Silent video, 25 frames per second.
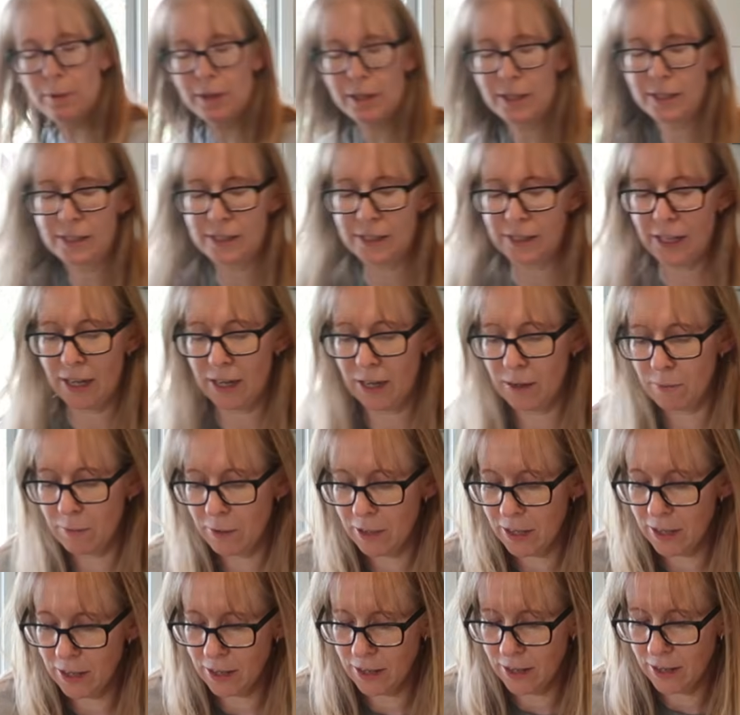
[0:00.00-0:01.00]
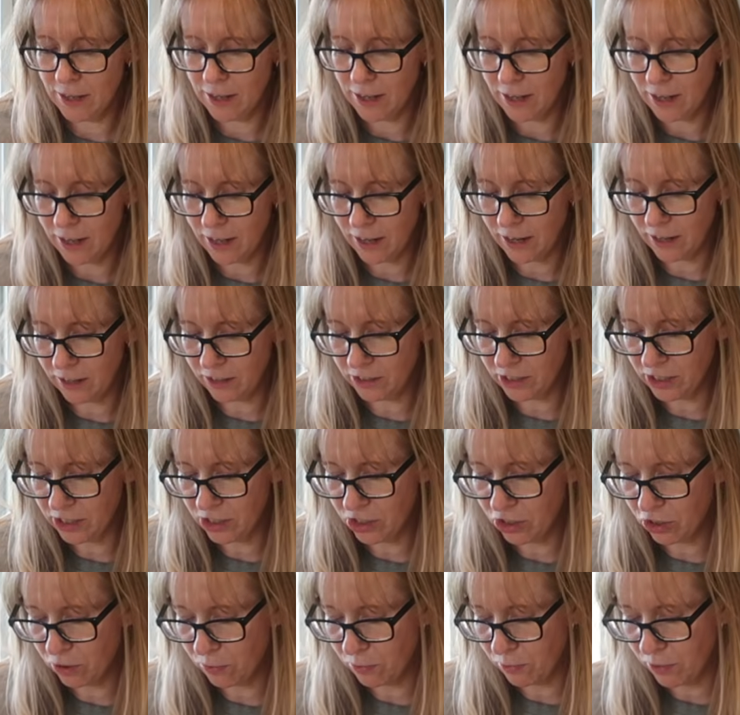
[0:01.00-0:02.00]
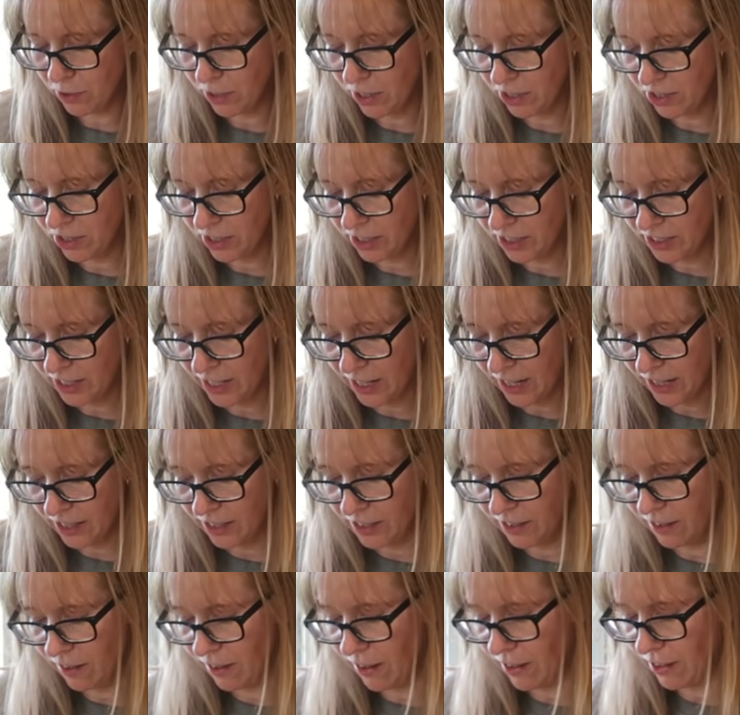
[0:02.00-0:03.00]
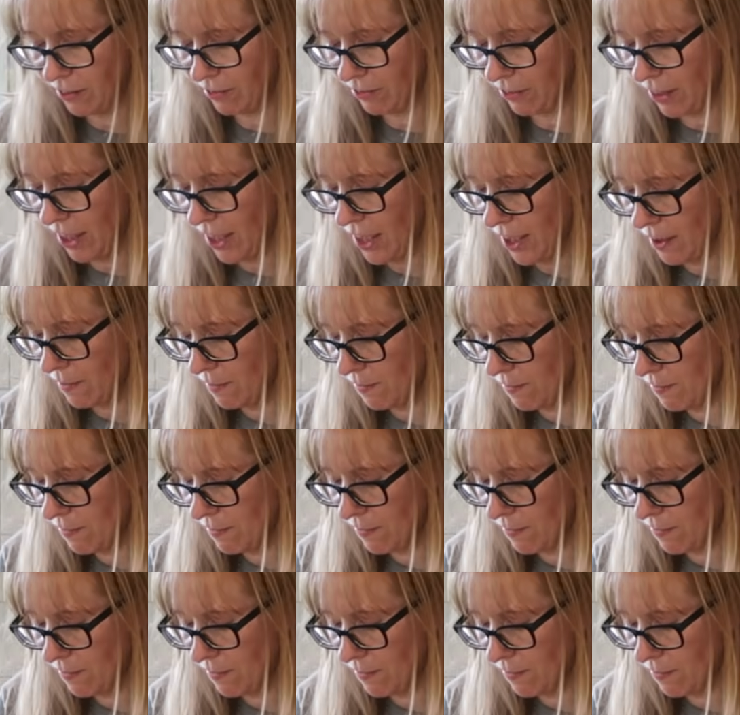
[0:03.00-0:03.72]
big it's going to be, and I'll just chop around just outside of that.